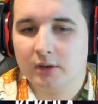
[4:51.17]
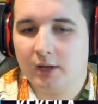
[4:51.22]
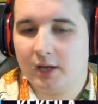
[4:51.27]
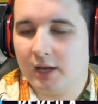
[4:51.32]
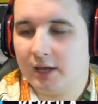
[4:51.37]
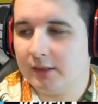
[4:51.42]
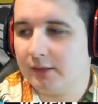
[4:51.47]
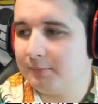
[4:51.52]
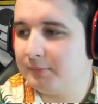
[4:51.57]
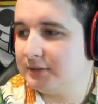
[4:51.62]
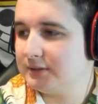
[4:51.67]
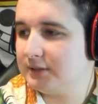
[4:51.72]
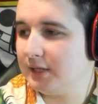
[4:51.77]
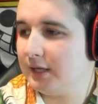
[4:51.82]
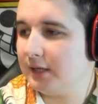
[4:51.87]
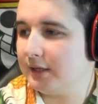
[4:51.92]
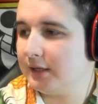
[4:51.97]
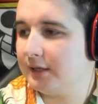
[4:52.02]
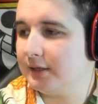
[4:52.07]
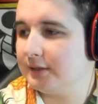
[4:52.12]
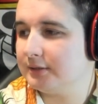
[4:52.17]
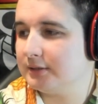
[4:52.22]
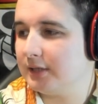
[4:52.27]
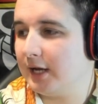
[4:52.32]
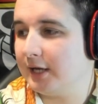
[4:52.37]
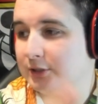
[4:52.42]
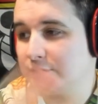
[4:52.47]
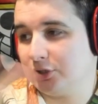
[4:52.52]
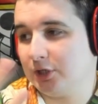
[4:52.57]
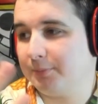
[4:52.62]
And the mistake is
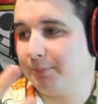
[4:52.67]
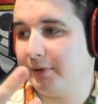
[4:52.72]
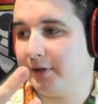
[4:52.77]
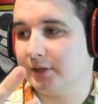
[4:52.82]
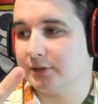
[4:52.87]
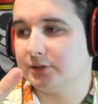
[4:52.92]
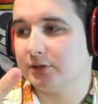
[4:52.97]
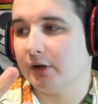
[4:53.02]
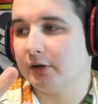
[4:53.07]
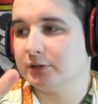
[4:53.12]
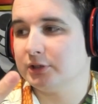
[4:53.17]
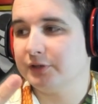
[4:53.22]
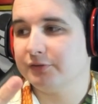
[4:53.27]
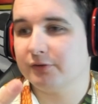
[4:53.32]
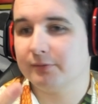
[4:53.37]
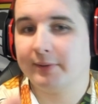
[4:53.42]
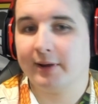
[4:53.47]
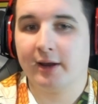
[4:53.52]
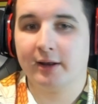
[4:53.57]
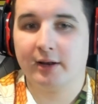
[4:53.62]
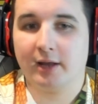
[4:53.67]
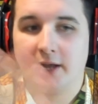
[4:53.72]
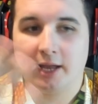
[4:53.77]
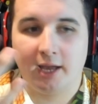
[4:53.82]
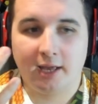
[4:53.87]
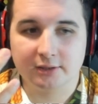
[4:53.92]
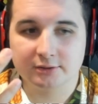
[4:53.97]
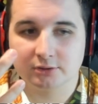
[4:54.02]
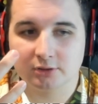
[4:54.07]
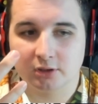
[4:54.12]
I should have played a Sanji from hand. I
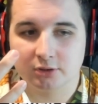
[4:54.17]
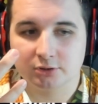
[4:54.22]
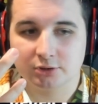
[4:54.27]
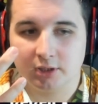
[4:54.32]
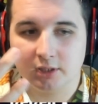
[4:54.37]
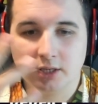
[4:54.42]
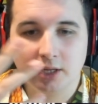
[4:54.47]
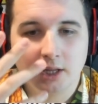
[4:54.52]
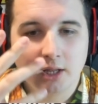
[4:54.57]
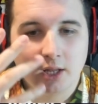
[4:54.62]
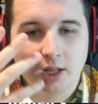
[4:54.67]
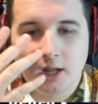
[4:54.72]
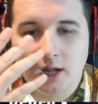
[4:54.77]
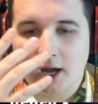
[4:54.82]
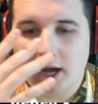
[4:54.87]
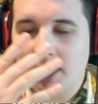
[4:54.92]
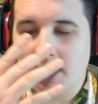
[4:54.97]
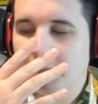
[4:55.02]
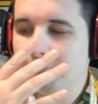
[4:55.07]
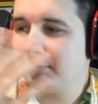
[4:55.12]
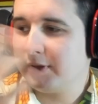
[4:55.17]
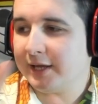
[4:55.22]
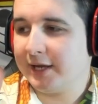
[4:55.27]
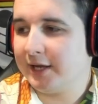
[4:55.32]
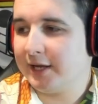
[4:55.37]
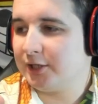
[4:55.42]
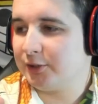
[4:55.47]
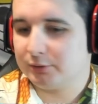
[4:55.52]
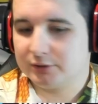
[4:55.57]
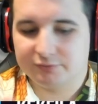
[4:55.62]
had a Sanji. I'm playing
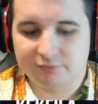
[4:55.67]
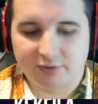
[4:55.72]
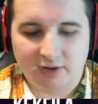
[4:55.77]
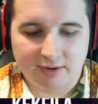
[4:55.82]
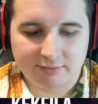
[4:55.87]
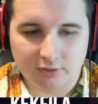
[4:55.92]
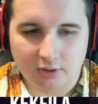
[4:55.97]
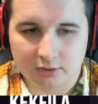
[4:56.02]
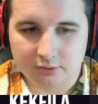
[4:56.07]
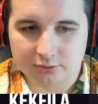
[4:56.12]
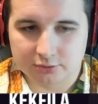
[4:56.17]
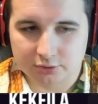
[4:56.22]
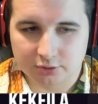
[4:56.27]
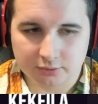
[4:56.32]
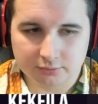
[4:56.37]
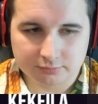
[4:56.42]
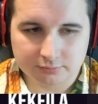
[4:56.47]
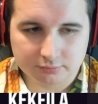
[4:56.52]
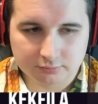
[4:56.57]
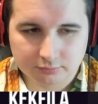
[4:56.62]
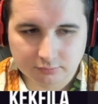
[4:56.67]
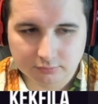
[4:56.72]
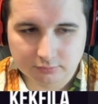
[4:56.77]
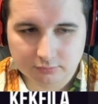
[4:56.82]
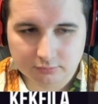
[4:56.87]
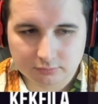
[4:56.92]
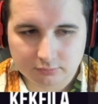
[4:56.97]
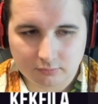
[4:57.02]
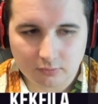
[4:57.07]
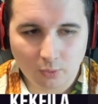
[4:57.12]
into his 5 Dawn turn.
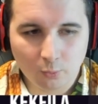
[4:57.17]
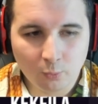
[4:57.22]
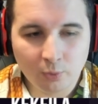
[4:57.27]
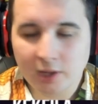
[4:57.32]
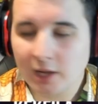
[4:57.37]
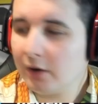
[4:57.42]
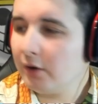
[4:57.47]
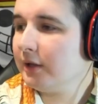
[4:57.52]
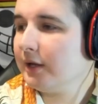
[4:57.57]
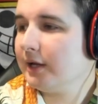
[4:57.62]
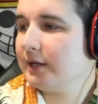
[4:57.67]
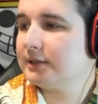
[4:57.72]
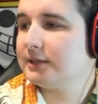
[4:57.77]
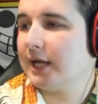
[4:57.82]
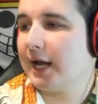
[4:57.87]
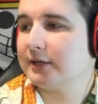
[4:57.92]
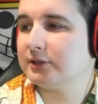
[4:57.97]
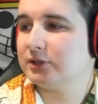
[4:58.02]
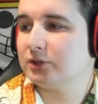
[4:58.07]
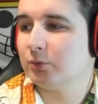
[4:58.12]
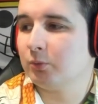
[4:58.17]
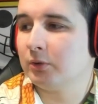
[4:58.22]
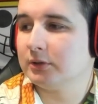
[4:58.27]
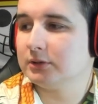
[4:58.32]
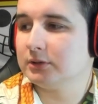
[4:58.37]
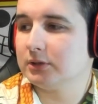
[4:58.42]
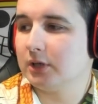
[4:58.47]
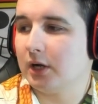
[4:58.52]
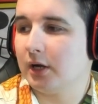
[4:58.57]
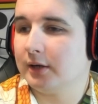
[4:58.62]
When I already attached the
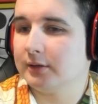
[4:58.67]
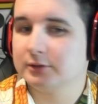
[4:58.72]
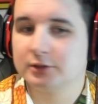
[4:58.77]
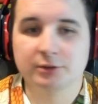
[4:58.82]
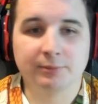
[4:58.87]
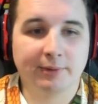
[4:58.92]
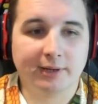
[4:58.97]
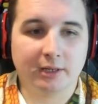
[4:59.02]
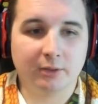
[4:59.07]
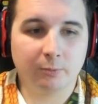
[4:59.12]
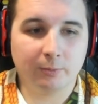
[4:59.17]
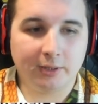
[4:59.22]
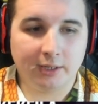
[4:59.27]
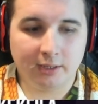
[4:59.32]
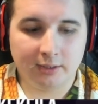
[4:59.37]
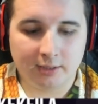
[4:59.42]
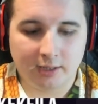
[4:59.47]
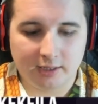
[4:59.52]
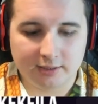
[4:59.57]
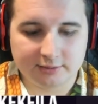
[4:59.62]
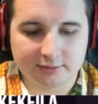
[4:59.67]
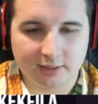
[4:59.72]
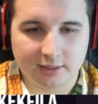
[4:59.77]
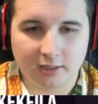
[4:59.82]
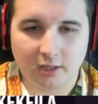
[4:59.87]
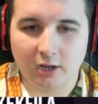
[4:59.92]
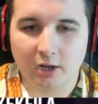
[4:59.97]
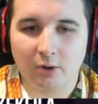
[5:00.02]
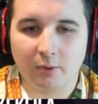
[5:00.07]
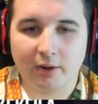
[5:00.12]
1 Dawn to my queen, I said,
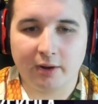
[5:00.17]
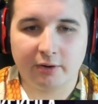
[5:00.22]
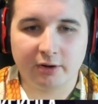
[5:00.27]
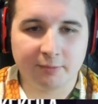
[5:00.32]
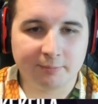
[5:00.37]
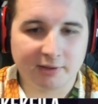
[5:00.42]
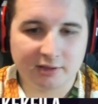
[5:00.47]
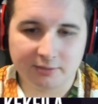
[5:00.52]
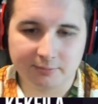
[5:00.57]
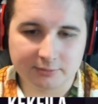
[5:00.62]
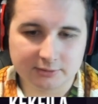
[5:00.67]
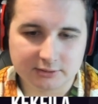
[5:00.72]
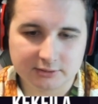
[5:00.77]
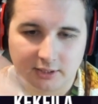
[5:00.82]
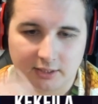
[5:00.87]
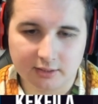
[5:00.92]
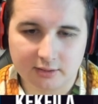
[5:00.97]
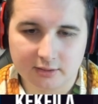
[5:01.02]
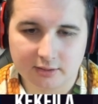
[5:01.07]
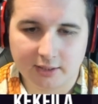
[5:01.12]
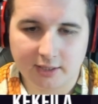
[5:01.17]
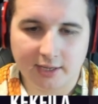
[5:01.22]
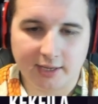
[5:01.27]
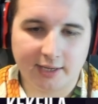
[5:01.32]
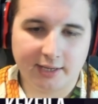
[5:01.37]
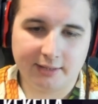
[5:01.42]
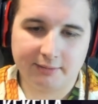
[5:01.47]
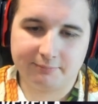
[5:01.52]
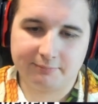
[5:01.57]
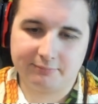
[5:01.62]
oh, I already made the mistake.
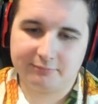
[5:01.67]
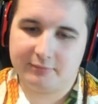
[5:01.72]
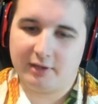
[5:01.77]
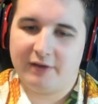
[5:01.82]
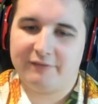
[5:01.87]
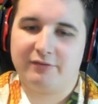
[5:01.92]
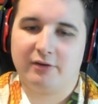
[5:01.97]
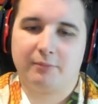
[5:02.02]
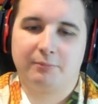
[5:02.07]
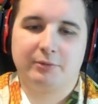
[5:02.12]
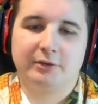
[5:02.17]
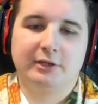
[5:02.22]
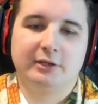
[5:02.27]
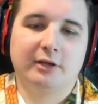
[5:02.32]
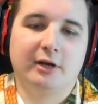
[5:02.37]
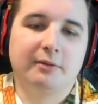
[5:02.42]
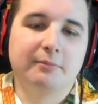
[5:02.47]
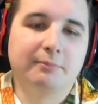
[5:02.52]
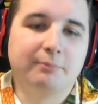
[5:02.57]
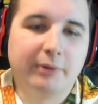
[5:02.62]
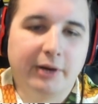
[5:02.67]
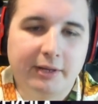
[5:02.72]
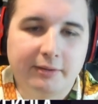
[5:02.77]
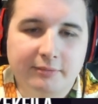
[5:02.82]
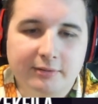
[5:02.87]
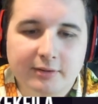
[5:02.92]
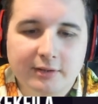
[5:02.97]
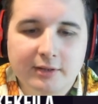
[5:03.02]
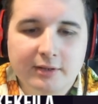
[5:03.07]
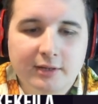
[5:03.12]
I felt pretty dumb. But
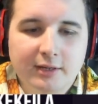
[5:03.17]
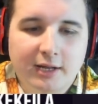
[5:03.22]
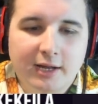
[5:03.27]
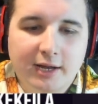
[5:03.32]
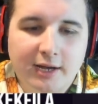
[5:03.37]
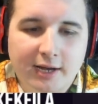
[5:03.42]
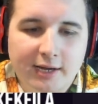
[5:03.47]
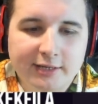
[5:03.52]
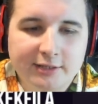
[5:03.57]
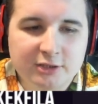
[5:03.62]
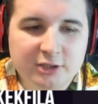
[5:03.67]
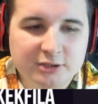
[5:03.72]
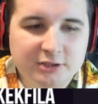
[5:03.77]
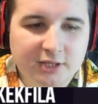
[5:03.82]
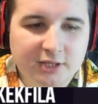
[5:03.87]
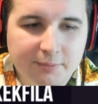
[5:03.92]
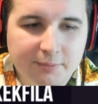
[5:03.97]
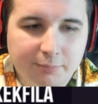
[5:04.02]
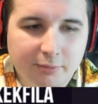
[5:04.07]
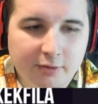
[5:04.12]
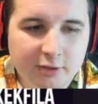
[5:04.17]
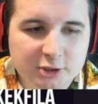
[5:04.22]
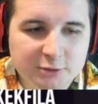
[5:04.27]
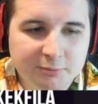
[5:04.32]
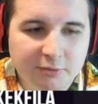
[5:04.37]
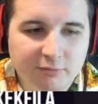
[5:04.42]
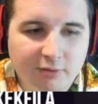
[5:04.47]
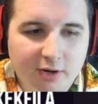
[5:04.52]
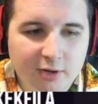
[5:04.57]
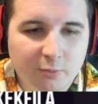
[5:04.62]
he just punished
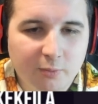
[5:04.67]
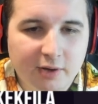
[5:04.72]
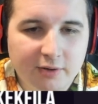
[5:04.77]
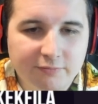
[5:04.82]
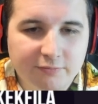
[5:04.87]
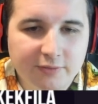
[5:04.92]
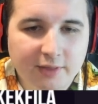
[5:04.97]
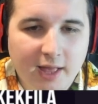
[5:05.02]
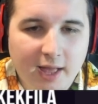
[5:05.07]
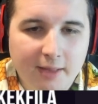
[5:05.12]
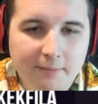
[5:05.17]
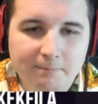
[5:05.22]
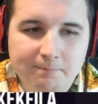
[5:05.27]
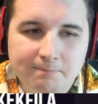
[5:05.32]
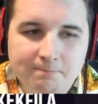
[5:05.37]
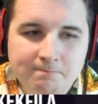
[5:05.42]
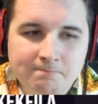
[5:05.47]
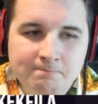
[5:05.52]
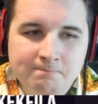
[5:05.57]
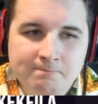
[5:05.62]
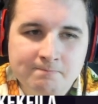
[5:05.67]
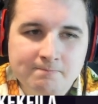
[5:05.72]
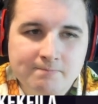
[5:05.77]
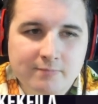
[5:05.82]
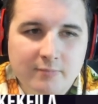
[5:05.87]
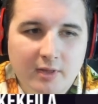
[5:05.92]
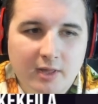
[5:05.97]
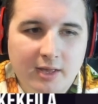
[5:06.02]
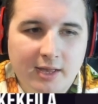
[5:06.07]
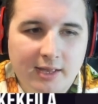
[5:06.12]
me right away for that
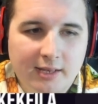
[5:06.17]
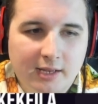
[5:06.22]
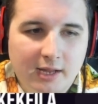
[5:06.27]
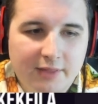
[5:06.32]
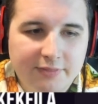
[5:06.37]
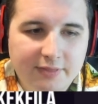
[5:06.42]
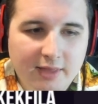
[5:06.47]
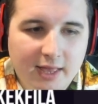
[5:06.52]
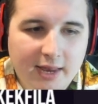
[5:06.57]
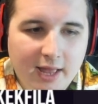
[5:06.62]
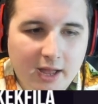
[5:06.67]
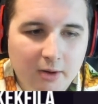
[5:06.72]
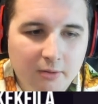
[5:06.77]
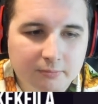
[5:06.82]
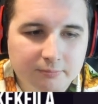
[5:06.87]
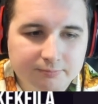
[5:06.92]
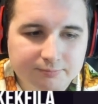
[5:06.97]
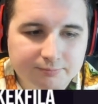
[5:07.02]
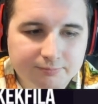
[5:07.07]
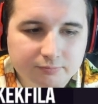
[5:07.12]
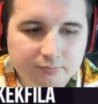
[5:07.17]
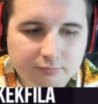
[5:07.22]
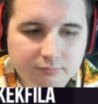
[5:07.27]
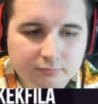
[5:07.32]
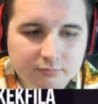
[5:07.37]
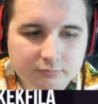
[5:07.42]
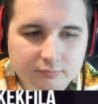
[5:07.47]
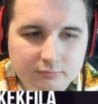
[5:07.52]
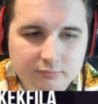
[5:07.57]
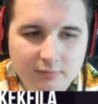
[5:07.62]
and got that out.
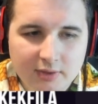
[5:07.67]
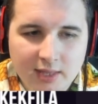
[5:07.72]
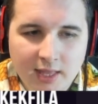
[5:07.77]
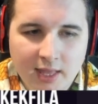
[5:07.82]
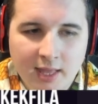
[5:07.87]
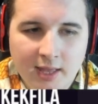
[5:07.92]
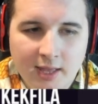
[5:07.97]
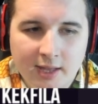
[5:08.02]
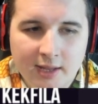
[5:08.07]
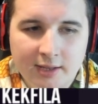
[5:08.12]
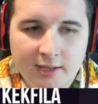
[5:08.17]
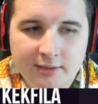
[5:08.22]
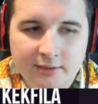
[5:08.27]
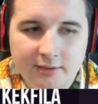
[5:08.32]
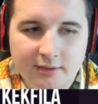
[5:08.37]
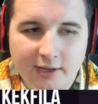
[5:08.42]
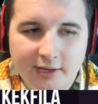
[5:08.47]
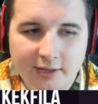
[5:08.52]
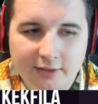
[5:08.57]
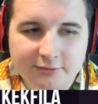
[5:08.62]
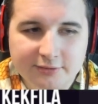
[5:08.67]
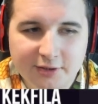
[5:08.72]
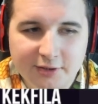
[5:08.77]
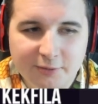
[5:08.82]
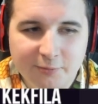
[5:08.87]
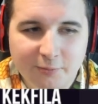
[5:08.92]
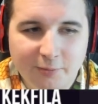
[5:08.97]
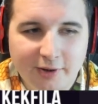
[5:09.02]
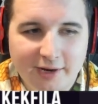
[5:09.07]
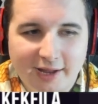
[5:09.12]
And I'll tell
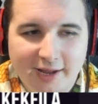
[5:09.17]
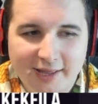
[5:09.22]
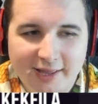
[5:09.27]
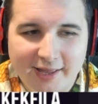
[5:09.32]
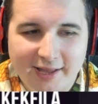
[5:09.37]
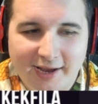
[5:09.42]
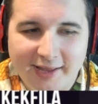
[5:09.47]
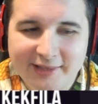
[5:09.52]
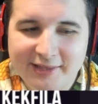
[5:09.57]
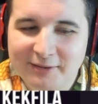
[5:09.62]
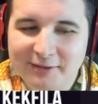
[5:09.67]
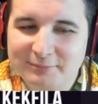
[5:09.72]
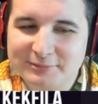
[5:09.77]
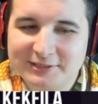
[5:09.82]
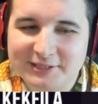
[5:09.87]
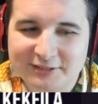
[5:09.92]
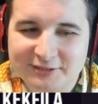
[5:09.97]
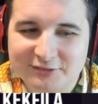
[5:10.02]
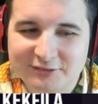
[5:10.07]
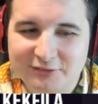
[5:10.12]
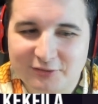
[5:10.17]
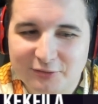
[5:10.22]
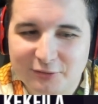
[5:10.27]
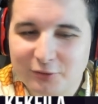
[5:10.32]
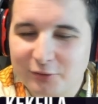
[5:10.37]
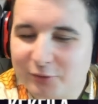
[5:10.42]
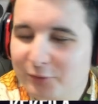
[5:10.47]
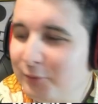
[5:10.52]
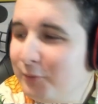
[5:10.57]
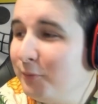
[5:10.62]
you what, I ended up seeing
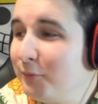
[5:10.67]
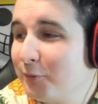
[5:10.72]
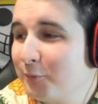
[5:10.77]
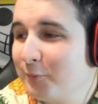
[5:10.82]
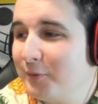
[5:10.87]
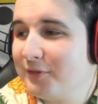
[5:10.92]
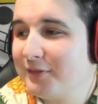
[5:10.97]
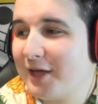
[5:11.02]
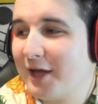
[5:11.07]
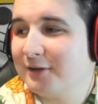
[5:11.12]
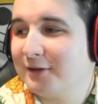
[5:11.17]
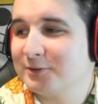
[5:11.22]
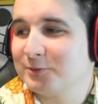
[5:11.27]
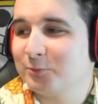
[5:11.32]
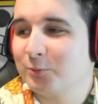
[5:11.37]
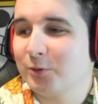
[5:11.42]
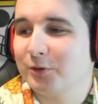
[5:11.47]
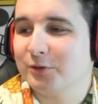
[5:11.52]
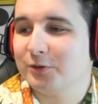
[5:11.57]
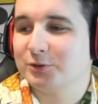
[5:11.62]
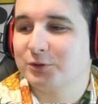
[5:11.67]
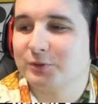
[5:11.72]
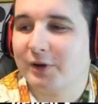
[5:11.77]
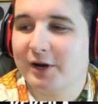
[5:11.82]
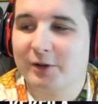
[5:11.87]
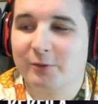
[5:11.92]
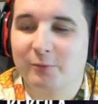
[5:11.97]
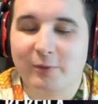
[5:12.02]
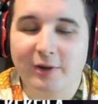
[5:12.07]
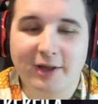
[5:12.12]
2 3,000 worlds
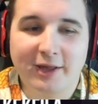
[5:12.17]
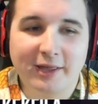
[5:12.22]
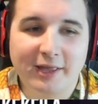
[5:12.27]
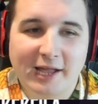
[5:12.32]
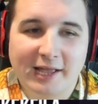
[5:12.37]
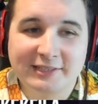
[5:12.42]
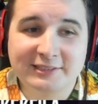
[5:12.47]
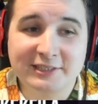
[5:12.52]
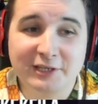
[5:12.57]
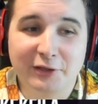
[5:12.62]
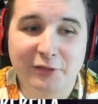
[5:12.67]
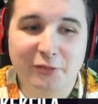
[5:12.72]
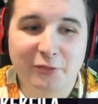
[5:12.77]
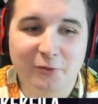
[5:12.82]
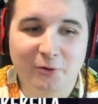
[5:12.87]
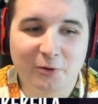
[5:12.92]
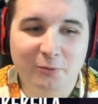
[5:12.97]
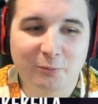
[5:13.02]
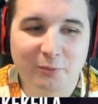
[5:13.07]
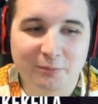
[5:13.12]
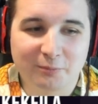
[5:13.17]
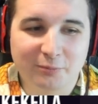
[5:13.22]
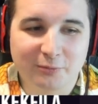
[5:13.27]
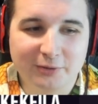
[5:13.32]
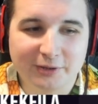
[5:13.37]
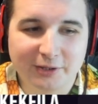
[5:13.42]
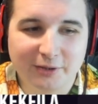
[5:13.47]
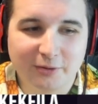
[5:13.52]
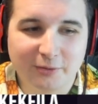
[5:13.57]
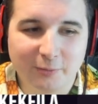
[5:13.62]
right away. I see a third one
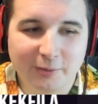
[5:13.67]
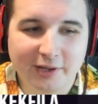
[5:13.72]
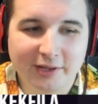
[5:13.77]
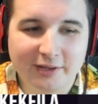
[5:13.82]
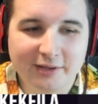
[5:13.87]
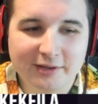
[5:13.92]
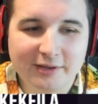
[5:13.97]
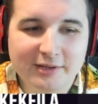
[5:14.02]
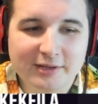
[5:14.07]
pretty quick.